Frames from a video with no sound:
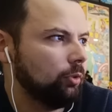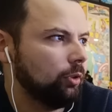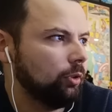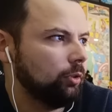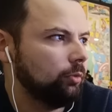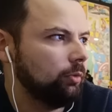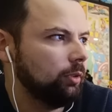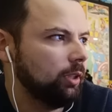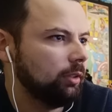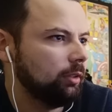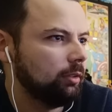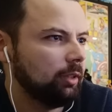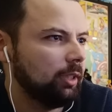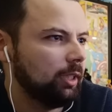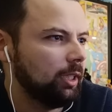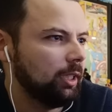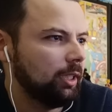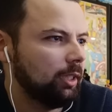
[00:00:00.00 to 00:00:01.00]
do this.
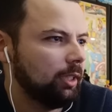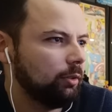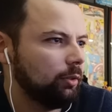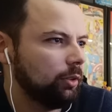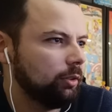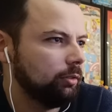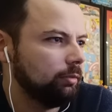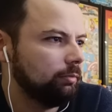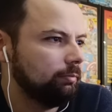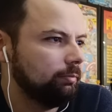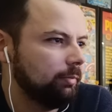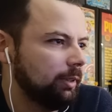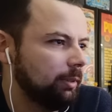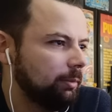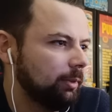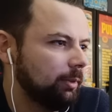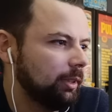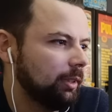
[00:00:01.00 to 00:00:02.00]

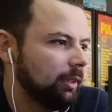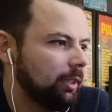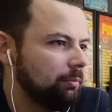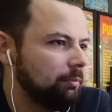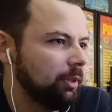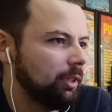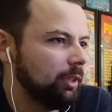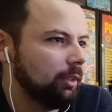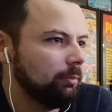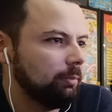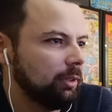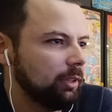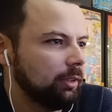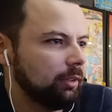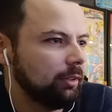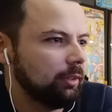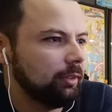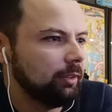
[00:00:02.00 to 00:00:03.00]
Maybe I'm being a
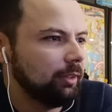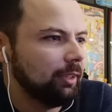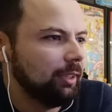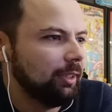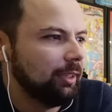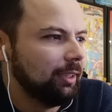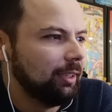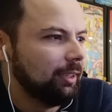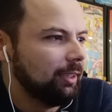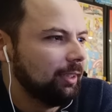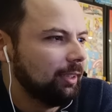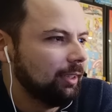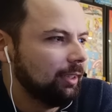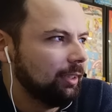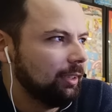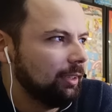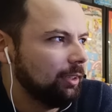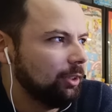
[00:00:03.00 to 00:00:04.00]
bit,
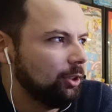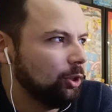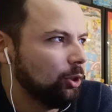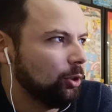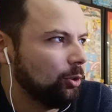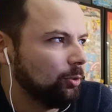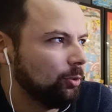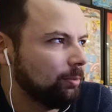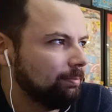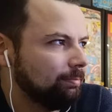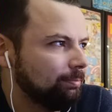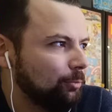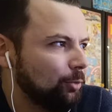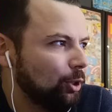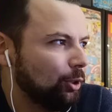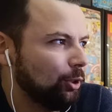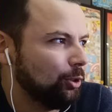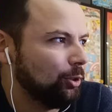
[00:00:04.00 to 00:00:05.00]
you know,
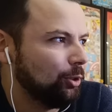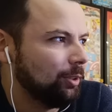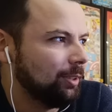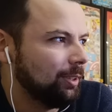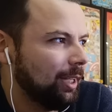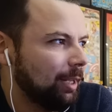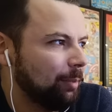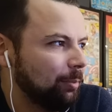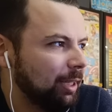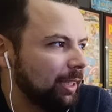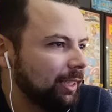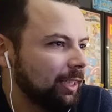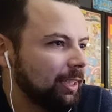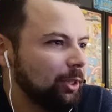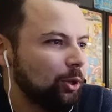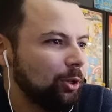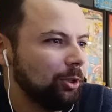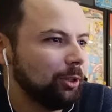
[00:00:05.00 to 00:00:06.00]
not... I'm
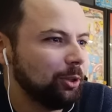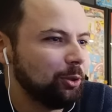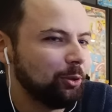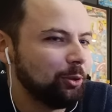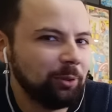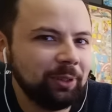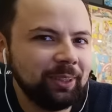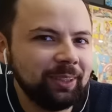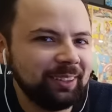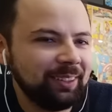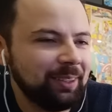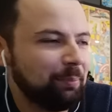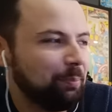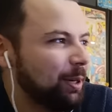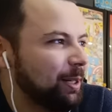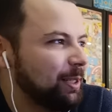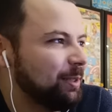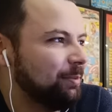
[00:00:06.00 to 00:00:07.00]
lacking knowledge on this
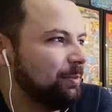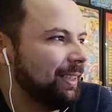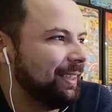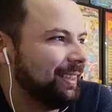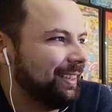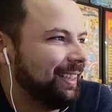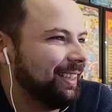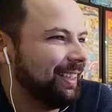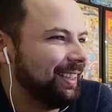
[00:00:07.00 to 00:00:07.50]
department.